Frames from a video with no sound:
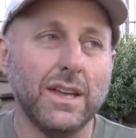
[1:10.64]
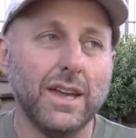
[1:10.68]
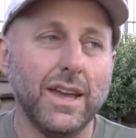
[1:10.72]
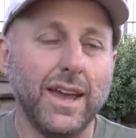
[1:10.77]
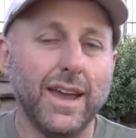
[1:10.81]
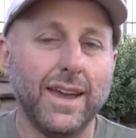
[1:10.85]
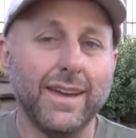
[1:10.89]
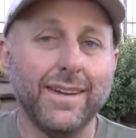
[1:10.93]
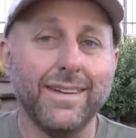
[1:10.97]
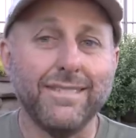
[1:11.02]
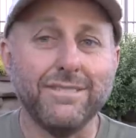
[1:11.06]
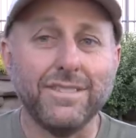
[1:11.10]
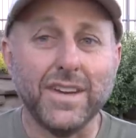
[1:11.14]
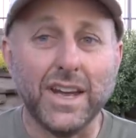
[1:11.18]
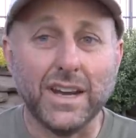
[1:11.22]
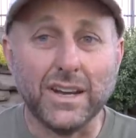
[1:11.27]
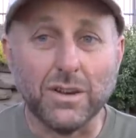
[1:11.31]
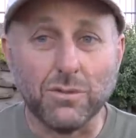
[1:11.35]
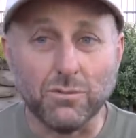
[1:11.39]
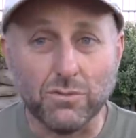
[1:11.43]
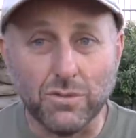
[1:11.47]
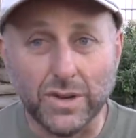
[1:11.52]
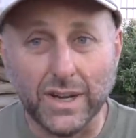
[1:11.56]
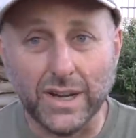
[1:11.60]
and I found
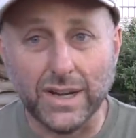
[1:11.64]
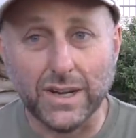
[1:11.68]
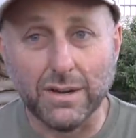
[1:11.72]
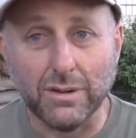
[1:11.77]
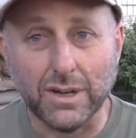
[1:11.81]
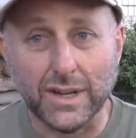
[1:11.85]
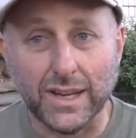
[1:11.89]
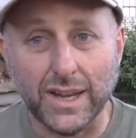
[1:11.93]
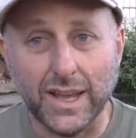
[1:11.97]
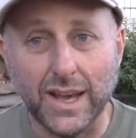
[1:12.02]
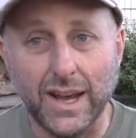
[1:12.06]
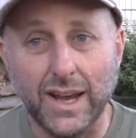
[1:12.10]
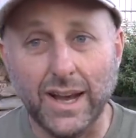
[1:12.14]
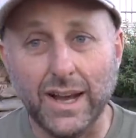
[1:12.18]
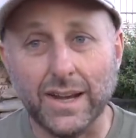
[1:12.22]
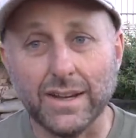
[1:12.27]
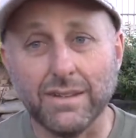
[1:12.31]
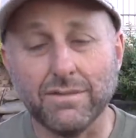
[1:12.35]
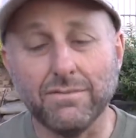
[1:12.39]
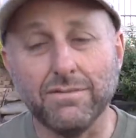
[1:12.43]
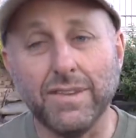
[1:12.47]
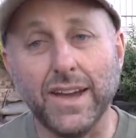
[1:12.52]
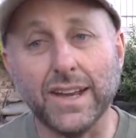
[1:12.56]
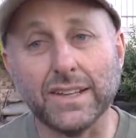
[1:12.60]
it really really hard
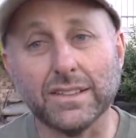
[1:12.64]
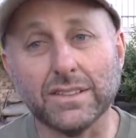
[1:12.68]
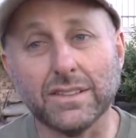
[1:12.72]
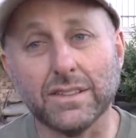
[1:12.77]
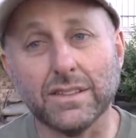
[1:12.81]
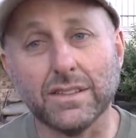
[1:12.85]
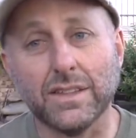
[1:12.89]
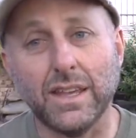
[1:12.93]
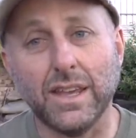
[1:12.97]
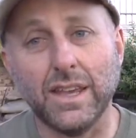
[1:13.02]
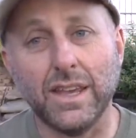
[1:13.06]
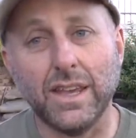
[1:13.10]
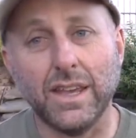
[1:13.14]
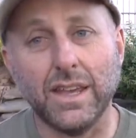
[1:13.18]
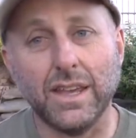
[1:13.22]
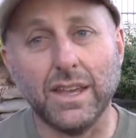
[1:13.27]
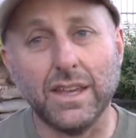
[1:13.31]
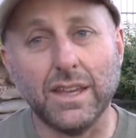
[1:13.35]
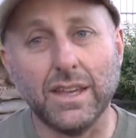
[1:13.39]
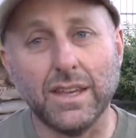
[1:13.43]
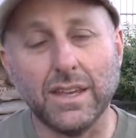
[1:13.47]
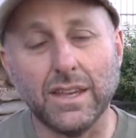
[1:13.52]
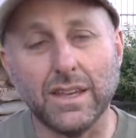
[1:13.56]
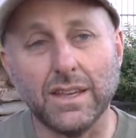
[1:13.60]
in fact
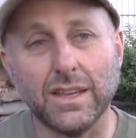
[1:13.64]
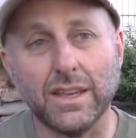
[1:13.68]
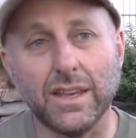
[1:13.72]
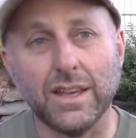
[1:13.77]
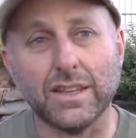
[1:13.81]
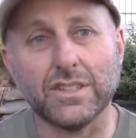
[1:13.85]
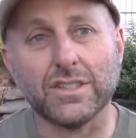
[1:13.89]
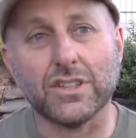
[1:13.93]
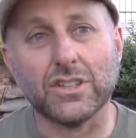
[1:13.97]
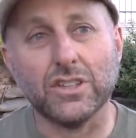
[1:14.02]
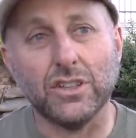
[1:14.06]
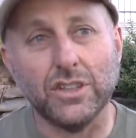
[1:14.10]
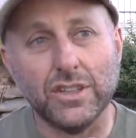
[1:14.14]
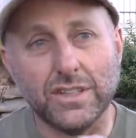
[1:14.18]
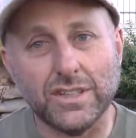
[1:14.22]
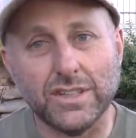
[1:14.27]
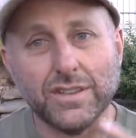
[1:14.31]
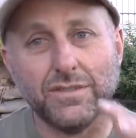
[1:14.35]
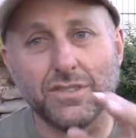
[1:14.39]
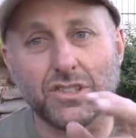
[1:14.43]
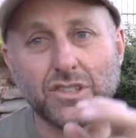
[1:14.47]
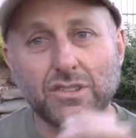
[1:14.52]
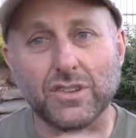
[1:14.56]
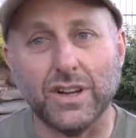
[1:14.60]
the
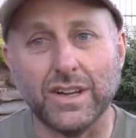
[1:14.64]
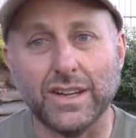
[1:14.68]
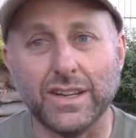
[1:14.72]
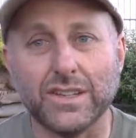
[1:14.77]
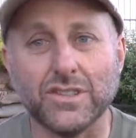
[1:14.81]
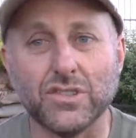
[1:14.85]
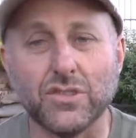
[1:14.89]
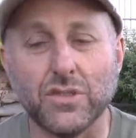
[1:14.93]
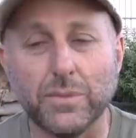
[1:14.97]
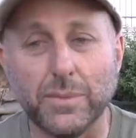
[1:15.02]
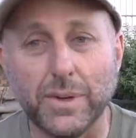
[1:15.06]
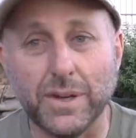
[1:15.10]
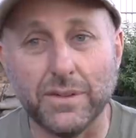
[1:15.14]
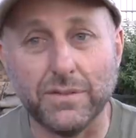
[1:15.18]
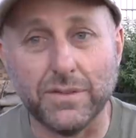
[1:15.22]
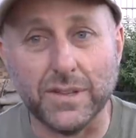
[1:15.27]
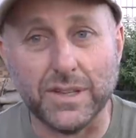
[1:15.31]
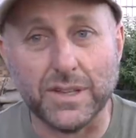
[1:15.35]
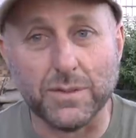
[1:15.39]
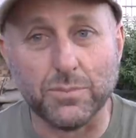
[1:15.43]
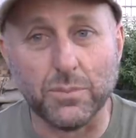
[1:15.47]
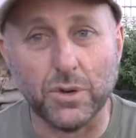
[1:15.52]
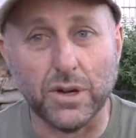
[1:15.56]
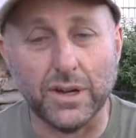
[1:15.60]
exclusive Australian distributor for
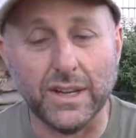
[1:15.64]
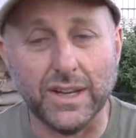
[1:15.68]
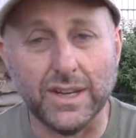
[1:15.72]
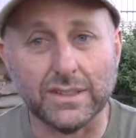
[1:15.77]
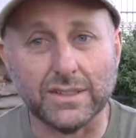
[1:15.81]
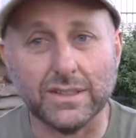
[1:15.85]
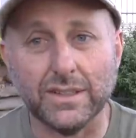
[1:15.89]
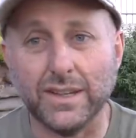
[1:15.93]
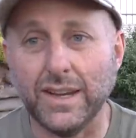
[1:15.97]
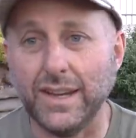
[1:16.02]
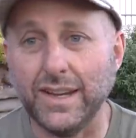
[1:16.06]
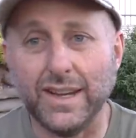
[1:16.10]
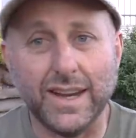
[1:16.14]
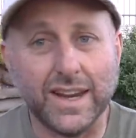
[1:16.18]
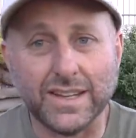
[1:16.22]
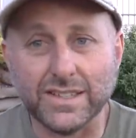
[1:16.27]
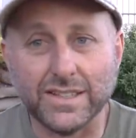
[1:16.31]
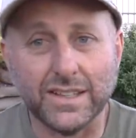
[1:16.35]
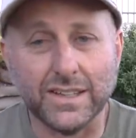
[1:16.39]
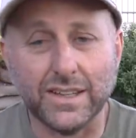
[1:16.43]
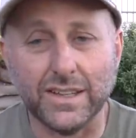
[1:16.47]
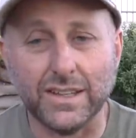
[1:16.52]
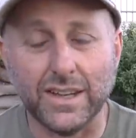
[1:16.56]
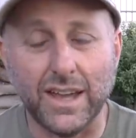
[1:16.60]
this product he
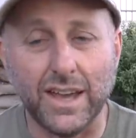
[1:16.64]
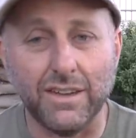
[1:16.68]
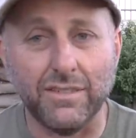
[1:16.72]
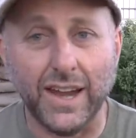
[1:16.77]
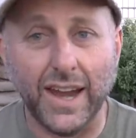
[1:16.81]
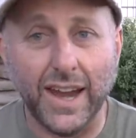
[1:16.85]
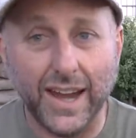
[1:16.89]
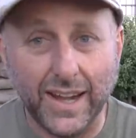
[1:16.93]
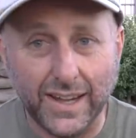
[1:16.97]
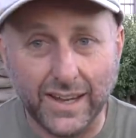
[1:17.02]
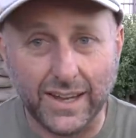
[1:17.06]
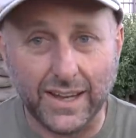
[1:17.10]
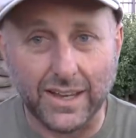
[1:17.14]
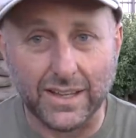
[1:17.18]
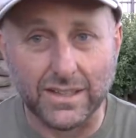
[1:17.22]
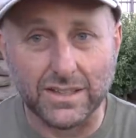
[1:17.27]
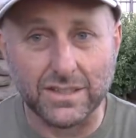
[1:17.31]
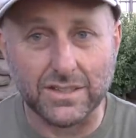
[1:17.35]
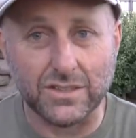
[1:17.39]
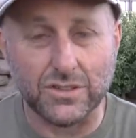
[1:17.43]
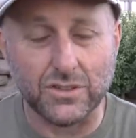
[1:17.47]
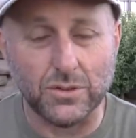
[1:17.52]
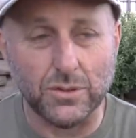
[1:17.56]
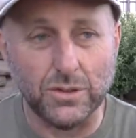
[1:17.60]
actually didn't have any in
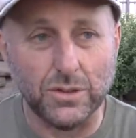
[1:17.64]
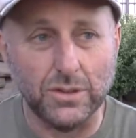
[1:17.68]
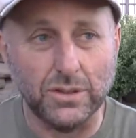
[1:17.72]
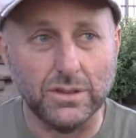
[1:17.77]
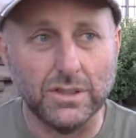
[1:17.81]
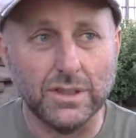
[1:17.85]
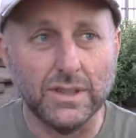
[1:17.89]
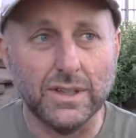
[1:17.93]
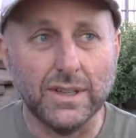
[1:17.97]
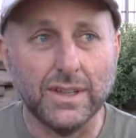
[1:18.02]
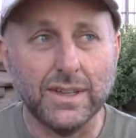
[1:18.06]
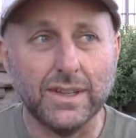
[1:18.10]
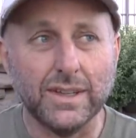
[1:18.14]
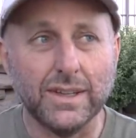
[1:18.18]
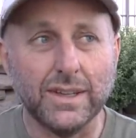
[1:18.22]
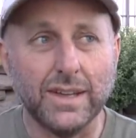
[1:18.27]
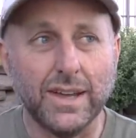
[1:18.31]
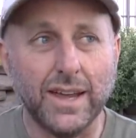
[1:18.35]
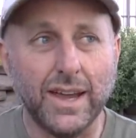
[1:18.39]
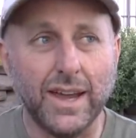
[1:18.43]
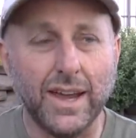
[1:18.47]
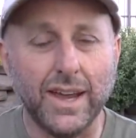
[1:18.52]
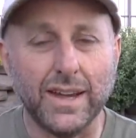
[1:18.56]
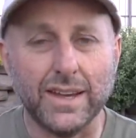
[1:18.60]
store
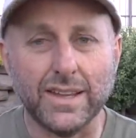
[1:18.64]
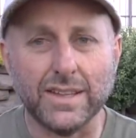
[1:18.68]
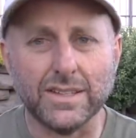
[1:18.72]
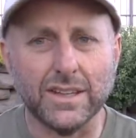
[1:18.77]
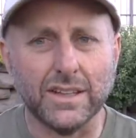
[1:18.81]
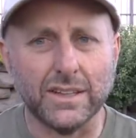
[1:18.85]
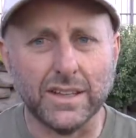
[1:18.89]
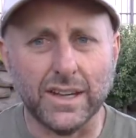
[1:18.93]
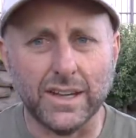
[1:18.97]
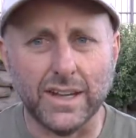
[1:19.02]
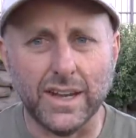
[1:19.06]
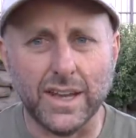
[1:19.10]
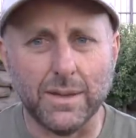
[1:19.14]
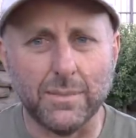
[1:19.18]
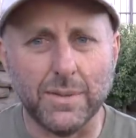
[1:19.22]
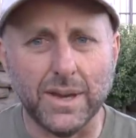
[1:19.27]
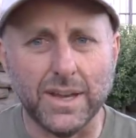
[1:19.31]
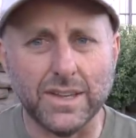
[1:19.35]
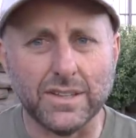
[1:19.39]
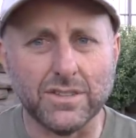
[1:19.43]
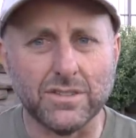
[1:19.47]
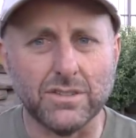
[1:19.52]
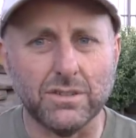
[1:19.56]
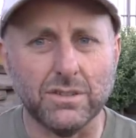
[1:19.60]
and he's only an
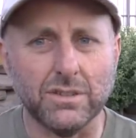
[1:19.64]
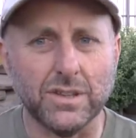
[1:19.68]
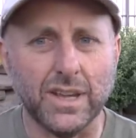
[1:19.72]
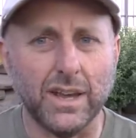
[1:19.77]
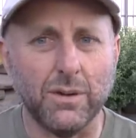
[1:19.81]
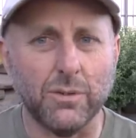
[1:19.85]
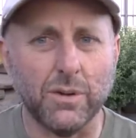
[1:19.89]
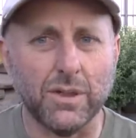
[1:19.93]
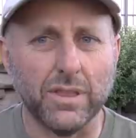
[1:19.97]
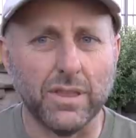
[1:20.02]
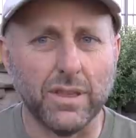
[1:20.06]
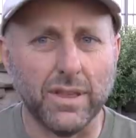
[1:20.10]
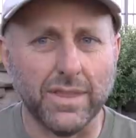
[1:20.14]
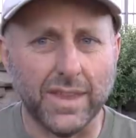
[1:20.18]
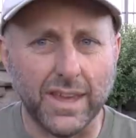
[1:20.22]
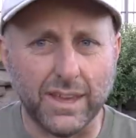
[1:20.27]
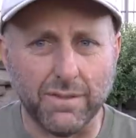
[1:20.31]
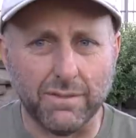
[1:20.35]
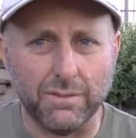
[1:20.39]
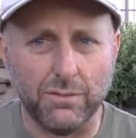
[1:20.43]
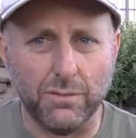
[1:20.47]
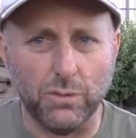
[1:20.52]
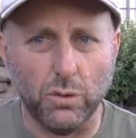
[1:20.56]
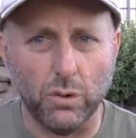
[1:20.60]
eBay store now with I
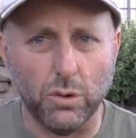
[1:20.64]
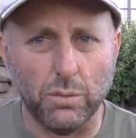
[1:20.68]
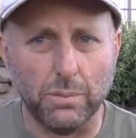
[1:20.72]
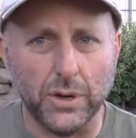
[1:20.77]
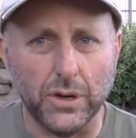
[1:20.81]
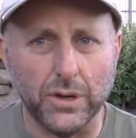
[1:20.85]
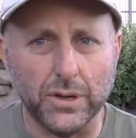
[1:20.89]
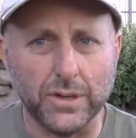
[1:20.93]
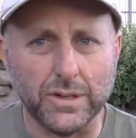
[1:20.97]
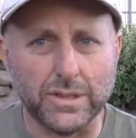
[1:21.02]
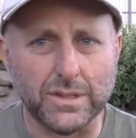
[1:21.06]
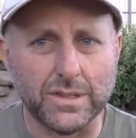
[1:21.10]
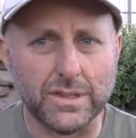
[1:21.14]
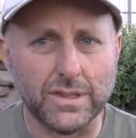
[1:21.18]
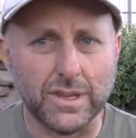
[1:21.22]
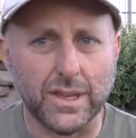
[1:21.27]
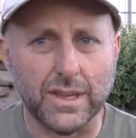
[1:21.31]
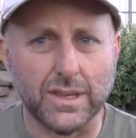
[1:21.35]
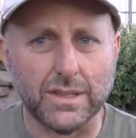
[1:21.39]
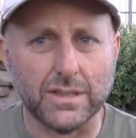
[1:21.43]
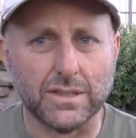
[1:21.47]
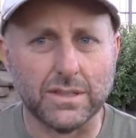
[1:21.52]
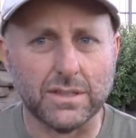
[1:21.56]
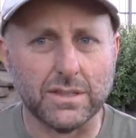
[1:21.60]
think four bows
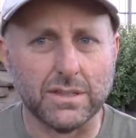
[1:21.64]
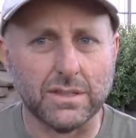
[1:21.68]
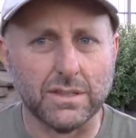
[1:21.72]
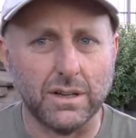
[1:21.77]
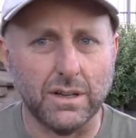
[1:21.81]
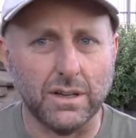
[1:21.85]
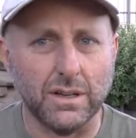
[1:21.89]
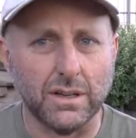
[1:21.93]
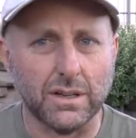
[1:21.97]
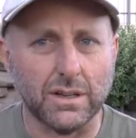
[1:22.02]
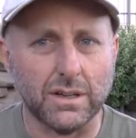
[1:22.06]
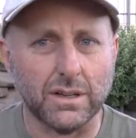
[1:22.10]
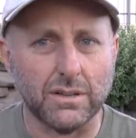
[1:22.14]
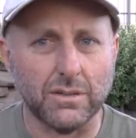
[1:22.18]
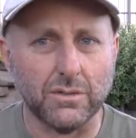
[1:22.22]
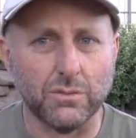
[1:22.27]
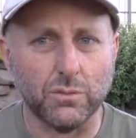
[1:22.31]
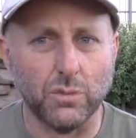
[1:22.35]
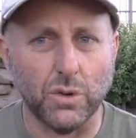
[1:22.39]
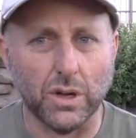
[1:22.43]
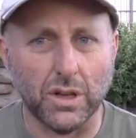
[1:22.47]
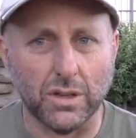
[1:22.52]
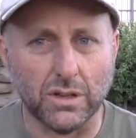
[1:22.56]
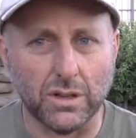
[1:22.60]
in stock
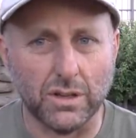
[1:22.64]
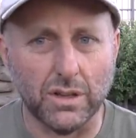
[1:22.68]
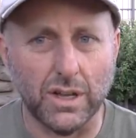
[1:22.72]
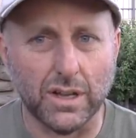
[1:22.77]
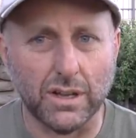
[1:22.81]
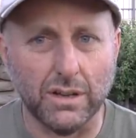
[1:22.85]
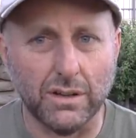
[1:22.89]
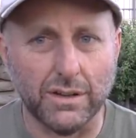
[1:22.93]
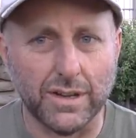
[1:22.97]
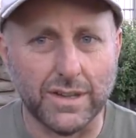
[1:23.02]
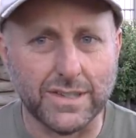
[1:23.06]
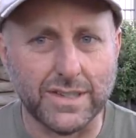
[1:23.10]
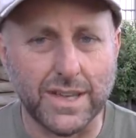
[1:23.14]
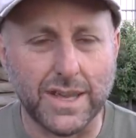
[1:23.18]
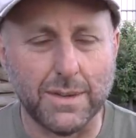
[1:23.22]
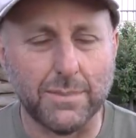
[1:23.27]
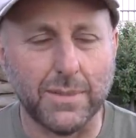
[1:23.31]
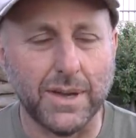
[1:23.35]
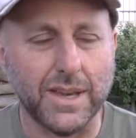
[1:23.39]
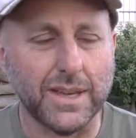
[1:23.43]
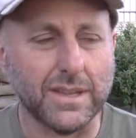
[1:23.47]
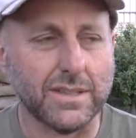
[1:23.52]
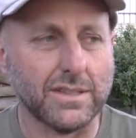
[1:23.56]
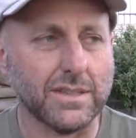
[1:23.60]
what it looked like on his
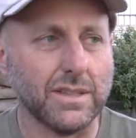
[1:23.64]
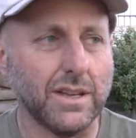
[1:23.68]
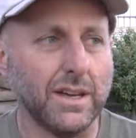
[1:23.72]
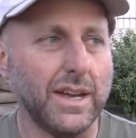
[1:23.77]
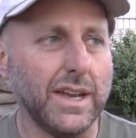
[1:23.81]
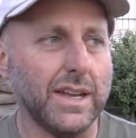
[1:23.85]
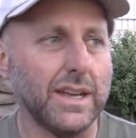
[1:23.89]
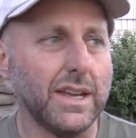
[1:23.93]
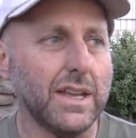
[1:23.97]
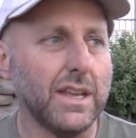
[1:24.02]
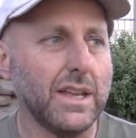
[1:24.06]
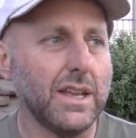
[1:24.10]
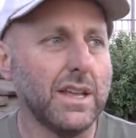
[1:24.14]
eBay site